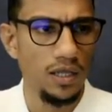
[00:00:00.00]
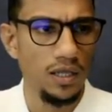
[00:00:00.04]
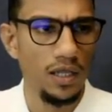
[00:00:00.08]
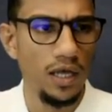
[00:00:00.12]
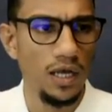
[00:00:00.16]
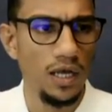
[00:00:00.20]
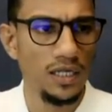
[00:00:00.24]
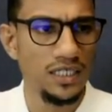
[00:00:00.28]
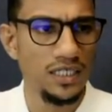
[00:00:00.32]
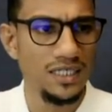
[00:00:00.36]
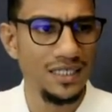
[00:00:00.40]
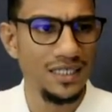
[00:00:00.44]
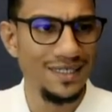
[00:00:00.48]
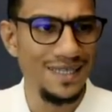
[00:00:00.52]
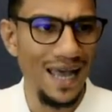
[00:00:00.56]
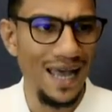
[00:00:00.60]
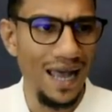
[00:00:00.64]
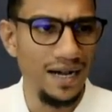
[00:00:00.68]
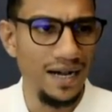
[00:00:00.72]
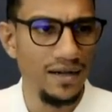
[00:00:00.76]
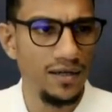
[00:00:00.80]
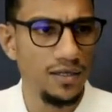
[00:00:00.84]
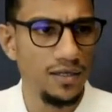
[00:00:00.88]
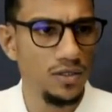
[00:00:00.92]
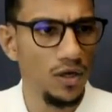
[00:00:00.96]
the
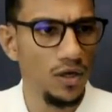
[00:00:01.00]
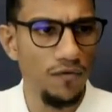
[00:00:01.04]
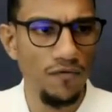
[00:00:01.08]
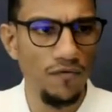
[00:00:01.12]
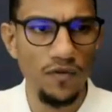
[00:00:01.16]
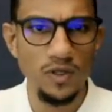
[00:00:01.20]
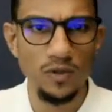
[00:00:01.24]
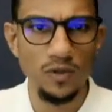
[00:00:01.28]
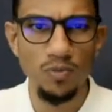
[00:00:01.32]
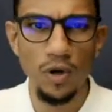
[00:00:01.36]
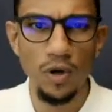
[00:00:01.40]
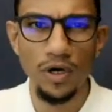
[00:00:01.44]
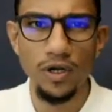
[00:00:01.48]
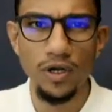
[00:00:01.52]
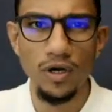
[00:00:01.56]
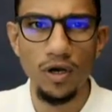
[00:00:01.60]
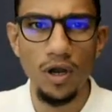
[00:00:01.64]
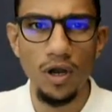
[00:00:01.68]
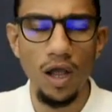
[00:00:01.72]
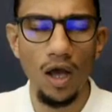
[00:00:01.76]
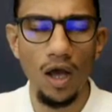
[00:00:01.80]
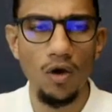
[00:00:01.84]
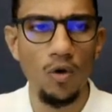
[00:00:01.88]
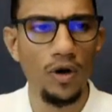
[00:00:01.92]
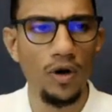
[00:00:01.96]
status of this
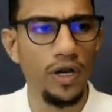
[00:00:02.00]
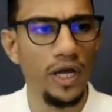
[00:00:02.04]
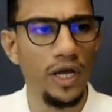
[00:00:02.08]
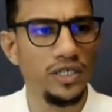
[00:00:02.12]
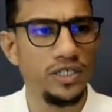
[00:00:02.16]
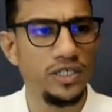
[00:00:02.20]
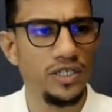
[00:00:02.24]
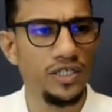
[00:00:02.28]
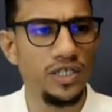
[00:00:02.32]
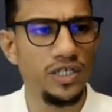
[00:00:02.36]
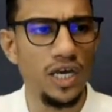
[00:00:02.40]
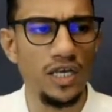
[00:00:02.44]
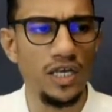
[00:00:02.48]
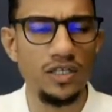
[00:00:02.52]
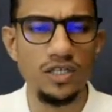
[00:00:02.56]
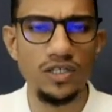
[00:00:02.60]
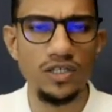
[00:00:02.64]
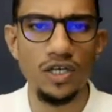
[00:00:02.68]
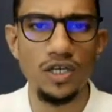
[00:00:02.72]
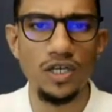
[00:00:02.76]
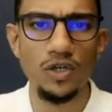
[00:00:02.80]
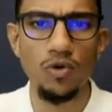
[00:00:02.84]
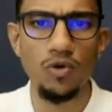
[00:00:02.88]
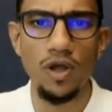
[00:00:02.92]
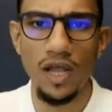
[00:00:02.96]
particular quotation
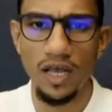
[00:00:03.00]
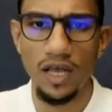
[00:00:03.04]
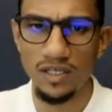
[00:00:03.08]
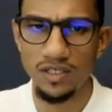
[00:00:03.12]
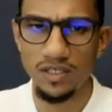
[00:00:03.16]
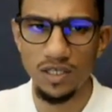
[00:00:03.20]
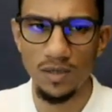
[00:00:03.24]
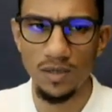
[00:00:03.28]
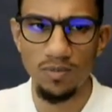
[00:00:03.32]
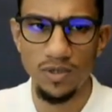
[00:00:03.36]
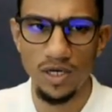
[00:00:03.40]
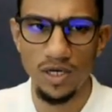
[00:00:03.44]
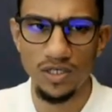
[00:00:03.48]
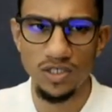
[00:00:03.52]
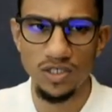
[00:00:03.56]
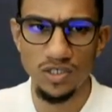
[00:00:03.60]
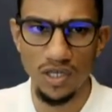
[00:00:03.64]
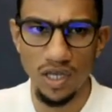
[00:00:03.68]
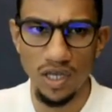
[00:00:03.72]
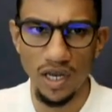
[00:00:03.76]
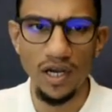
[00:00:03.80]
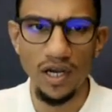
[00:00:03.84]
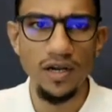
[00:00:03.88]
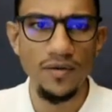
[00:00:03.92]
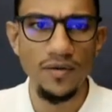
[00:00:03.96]
changes into an accepted
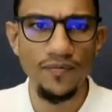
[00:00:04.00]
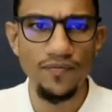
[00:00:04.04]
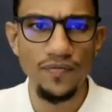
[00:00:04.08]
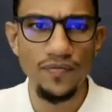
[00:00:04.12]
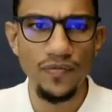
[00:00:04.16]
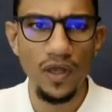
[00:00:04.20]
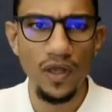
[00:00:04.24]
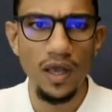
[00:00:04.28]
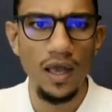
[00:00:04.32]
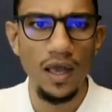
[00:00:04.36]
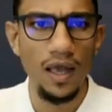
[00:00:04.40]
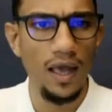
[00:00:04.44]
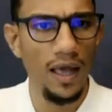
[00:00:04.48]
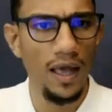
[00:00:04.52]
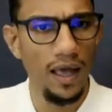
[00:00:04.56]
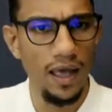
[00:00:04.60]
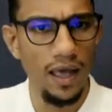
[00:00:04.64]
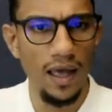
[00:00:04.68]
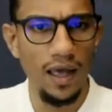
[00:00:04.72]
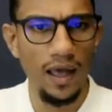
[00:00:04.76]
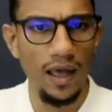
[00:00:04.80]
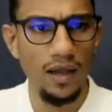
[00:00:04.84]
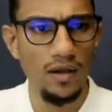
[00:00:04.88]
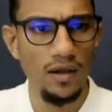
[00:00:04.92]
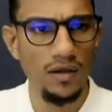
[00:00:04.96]
state.
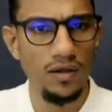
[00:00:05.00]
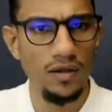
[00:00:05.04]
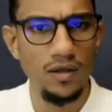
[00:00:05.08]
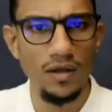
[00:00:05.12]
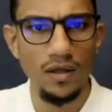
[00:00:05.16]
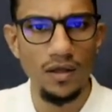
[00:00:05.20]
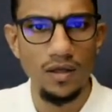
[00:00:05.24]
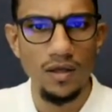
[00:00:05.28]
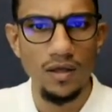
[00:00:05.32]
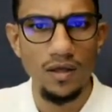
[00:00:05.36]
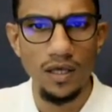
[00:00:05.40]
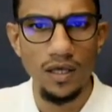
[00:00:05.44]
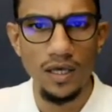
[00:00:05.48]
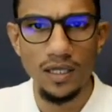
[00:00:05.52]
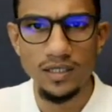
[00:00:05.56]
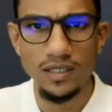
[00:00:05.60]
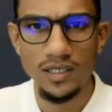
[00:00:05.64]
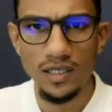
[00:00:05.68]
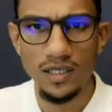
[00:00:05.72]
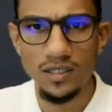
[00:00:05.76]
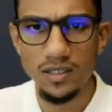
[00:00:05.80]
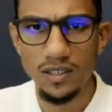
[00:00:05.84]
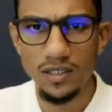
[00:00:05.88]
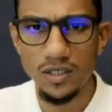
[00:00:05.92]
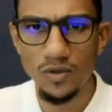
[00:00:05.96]
And in
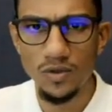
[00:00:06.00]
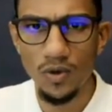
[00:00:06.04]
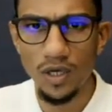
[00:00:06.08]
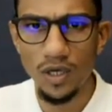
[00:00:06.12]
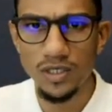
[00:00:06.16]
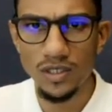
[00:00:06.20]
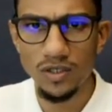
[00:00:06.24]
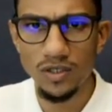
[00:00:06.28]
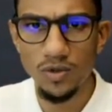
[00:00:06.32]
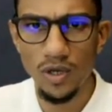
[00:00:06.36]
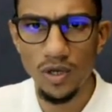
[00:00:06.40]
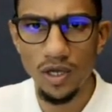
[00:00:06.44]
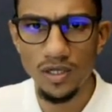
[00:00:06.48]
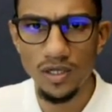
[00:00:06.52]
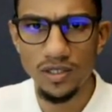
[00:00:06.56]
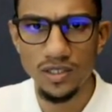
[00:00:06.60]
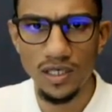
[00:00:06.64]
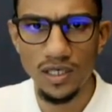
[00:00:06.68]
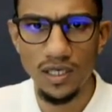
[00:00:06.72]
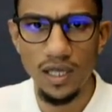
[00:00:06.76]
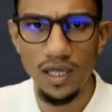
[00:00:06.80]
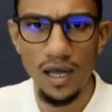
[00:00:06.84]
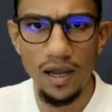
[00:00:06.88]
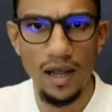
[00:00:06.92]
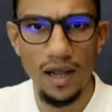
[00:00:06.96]
such situations, you can
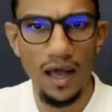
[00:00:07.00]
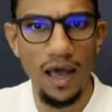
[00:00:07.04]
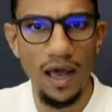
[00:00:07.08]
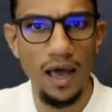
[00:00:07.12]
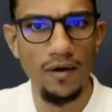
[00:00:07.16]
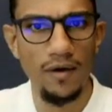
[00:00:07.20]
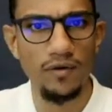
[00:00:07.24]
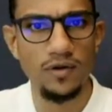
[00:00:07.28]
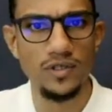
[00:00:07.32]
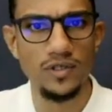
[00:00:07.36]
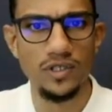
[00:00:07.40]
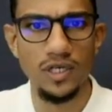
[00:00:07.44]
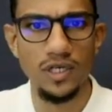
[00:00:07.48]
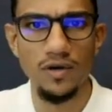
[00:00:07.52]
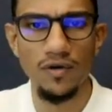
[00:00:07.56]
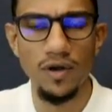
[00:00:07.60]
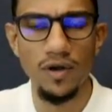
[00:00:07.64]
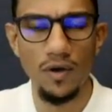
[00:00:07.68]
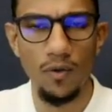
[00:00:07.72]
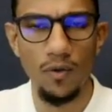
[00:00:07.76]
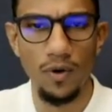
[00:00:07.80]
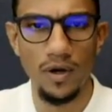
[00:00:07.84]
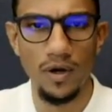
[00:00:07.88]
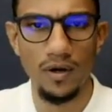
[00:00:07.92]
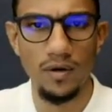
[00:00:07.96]
see that I have
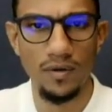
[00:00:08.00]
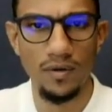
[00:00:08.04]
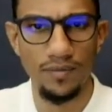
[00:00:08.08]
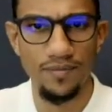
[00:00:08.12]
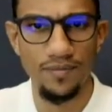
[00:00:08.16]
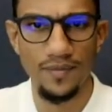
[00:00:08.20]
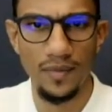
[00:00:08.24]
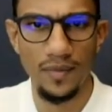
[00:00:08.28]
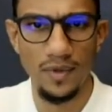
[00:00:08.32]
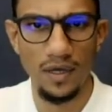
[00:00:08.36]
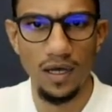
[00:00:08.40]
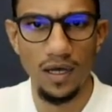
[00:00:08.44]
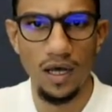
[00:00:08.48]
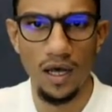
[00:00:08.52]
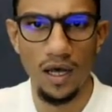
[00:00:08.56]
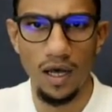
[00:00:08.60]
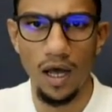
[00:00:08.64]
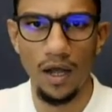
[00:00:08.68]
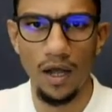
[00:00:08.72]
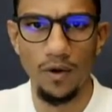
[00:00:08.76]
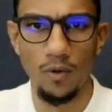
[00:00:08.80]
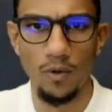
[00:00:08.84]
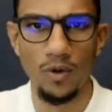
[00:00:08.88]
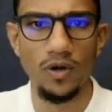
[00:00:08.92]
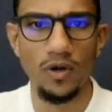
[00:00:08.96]
received
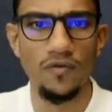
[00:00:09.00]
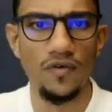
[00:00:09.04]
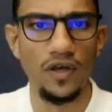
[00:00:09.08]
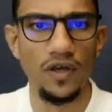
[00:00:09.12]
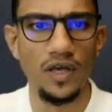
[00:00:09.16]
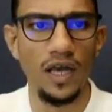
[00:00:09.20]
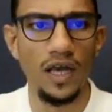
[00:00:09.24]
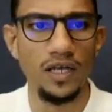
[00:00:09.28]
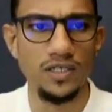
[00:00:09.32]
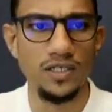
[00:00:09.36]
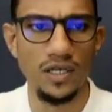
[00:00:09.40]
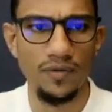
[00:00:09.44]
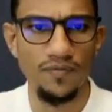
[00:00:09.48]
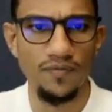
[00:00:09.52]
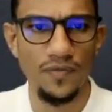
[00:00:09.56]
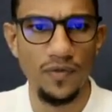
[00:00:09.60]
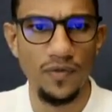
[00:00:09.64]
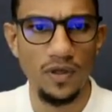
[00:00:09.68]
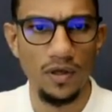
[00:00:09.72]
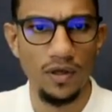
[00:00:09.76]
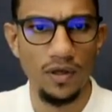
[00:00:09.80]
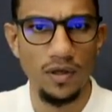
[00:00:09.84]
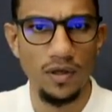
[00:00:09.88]
a notification,